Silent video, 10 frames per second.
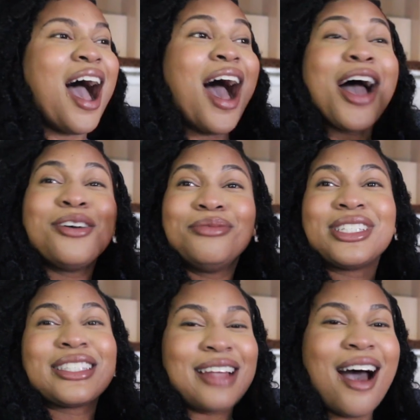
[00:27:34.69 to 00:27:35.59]
I am
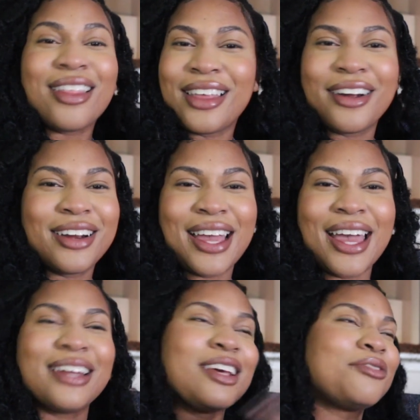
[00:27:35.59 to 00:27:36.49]
just not there
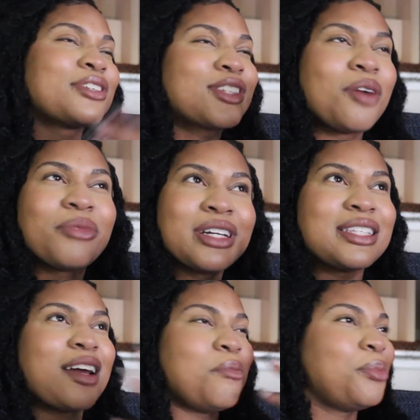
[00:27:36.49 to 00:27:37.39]
yet. And for some
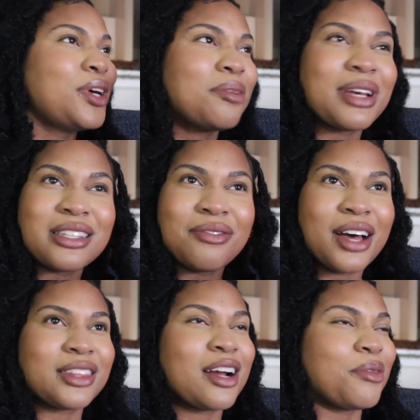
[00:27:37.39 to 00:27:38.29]
reason, I'm putting myself
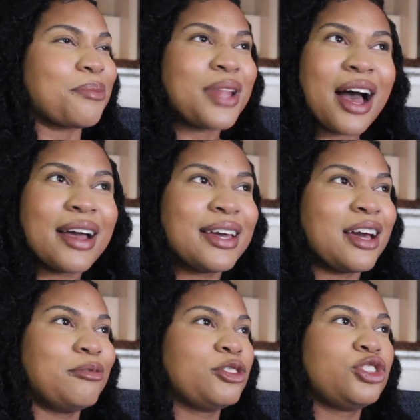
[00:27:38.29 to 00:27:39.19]
out there, I'm
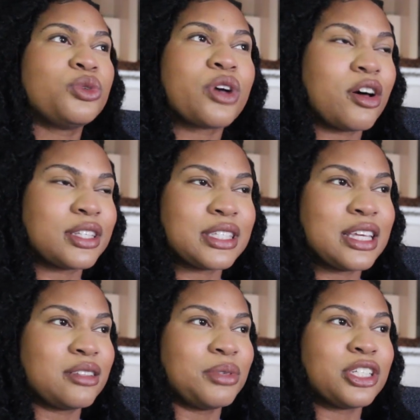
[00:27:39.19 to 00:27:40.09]
applying, I'm doing all these
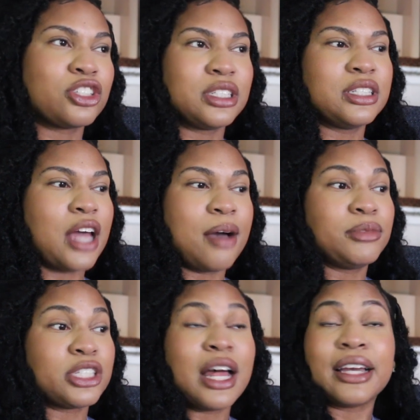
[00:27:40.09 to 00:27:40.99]
things, but it's just,
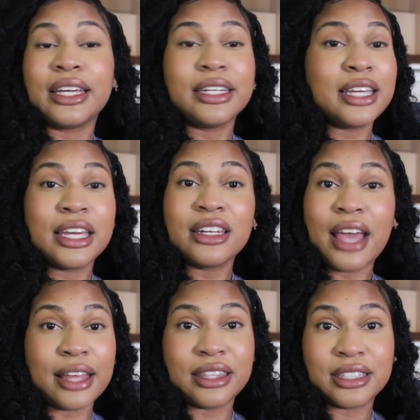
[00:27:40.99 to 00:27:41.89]
I'm just not getting it
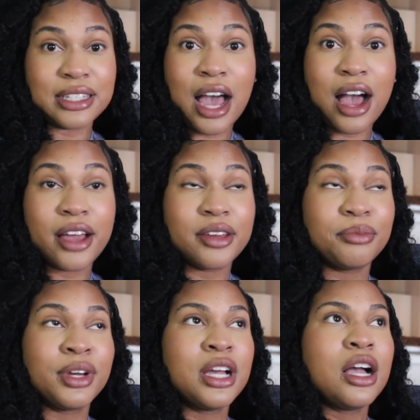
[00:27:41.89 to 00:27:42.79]
at this
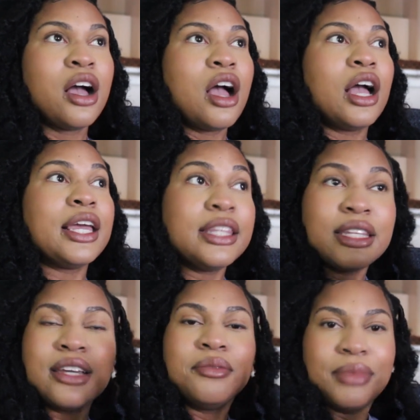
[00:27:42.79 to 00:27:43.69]
time. In
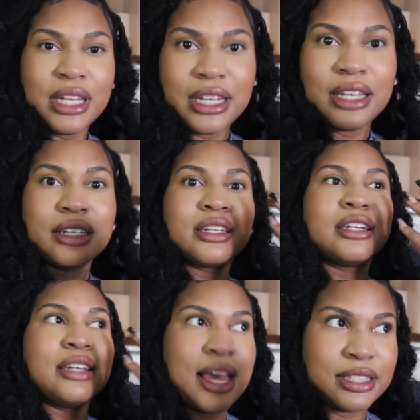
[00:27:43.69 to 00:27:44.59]
the immediate,
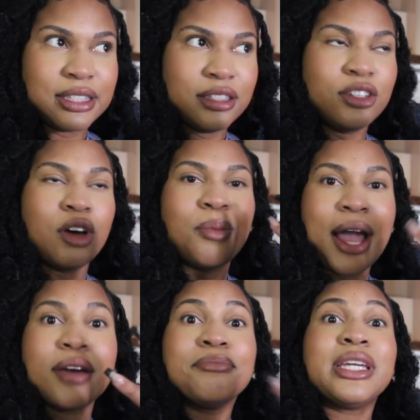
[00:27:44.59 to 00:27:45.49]
you know,
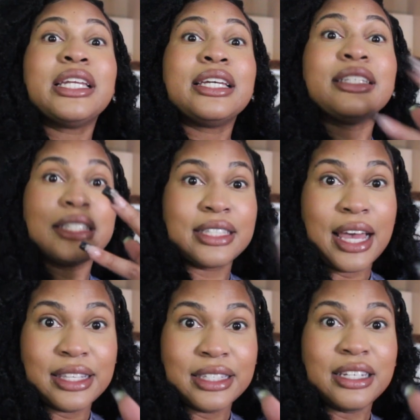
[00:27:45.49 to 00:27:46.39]
my immediate
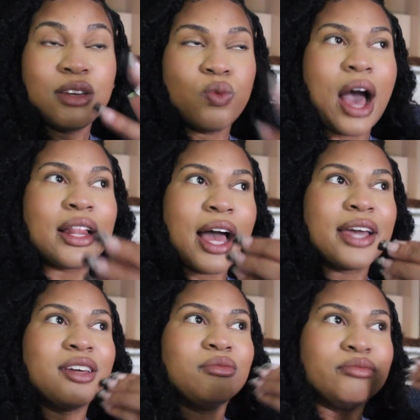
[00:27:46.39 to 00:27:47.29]
necessity while I
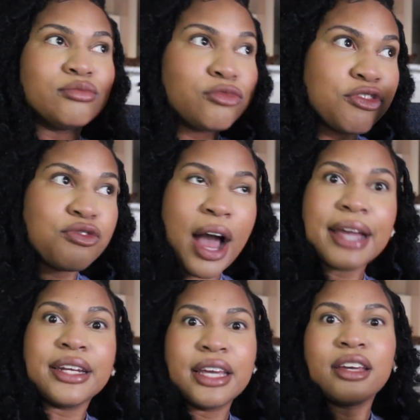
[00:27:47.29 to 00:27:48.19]
am
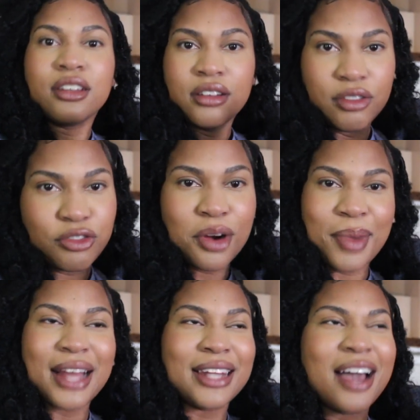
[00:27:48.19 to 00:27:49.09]
fighting for
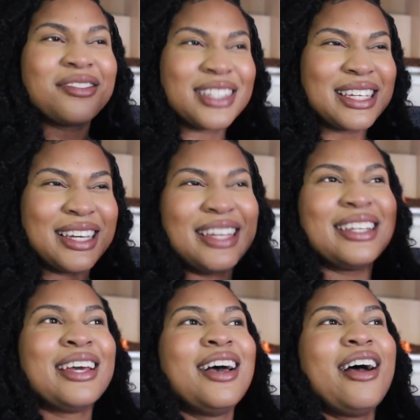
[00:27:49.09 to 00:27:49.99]
my life to
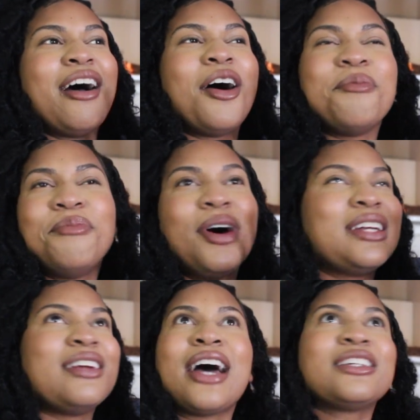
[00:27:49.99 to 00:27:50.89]
get a, a
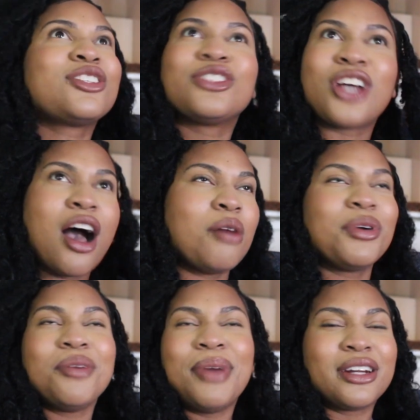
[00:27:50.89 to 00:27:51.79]
nicer
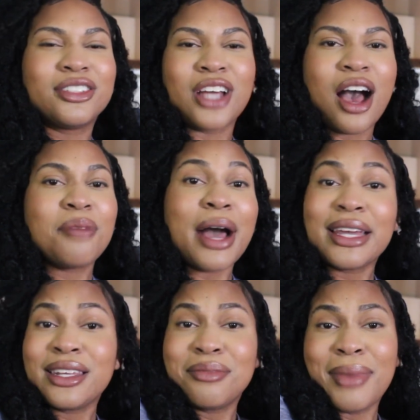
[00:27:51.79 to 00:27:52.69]
job or a better job,
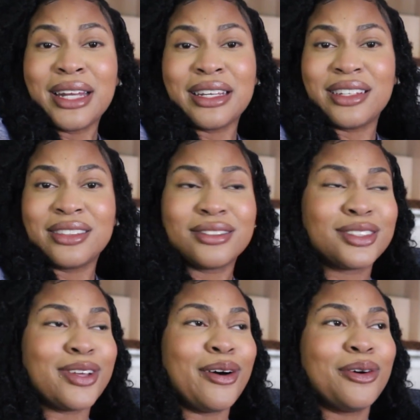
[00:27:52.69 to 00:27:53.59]
I need money.
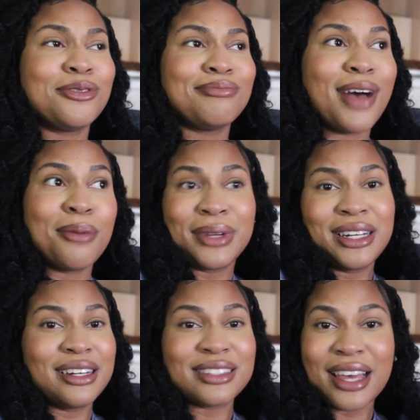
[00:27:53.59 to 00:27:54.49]
So I'm
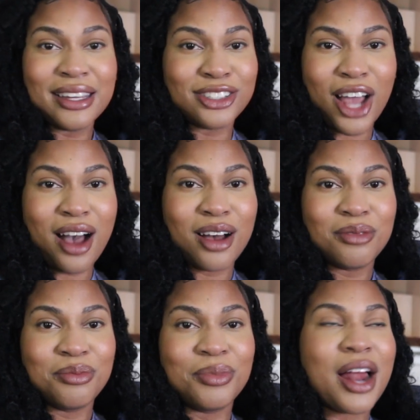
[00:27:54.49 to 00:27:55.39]
gonna get a second
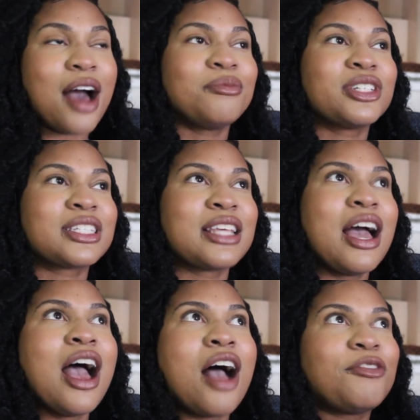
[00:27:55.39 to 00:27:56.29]
job. But I'm just,
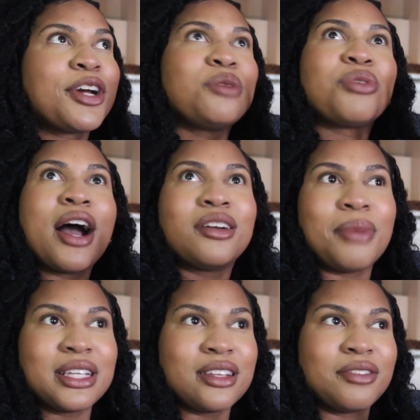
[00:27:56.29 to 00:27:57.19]
I'm very proud of
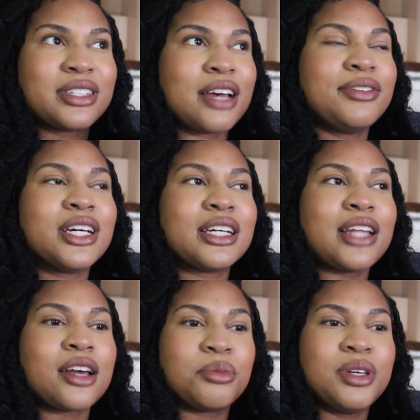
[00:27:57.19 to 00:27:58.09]
myself because I feel like a
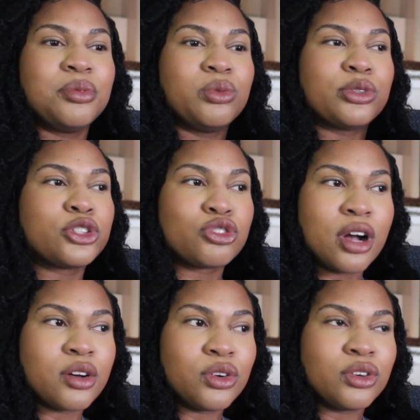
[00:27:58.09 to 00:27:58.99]
lot of people will
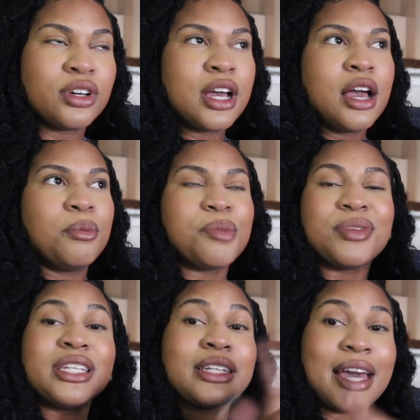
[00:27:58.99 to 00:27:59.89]
struggle but
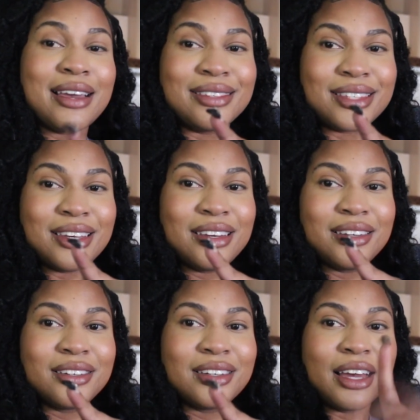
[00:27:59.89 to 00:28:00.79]
be
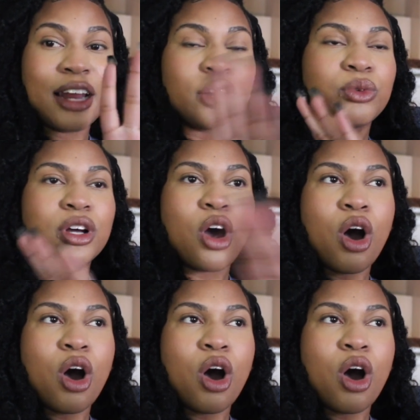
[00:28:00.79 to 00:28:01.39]
lazy. And I don't wanna